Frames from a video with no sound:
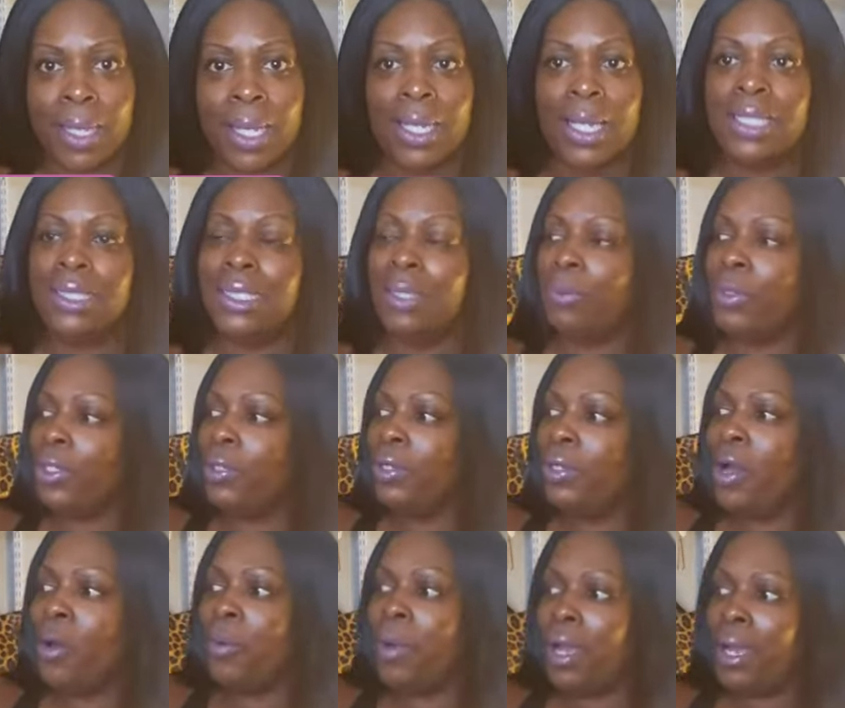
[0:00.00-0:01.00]
And I said, well, you
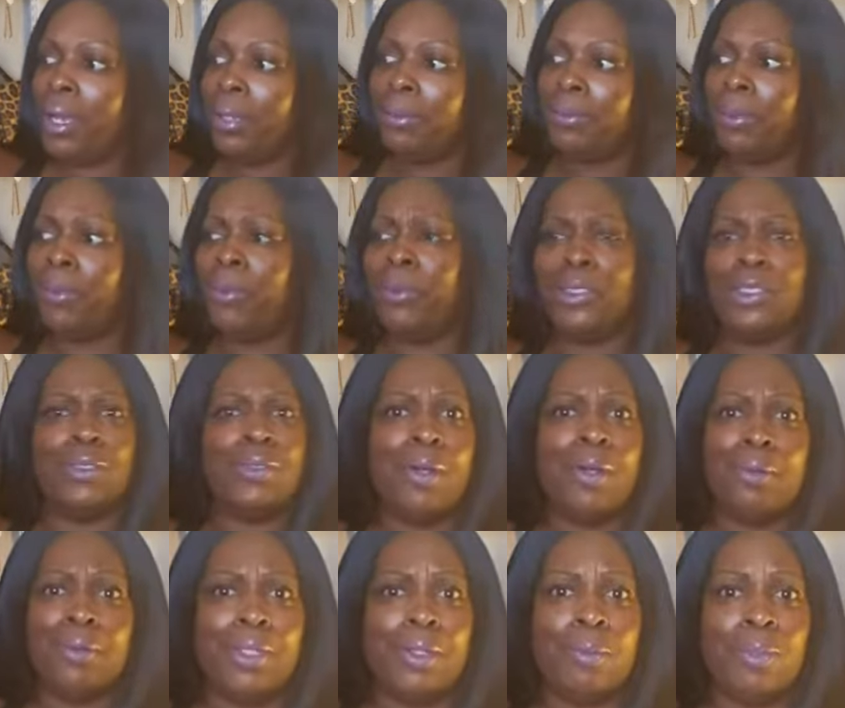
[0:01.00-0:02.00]
know what? What you
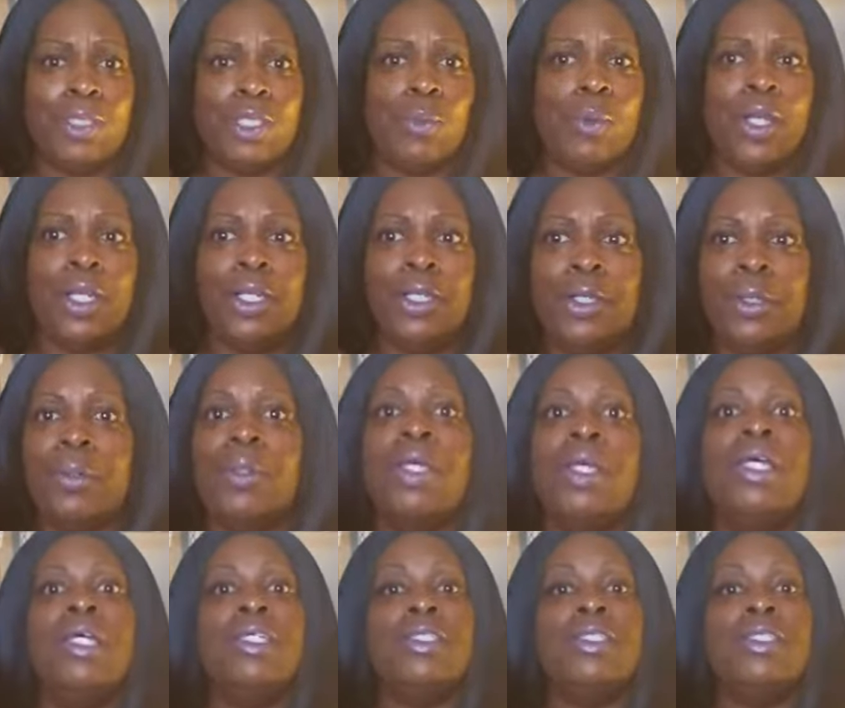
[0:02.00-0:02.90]
going to do? What you want to do?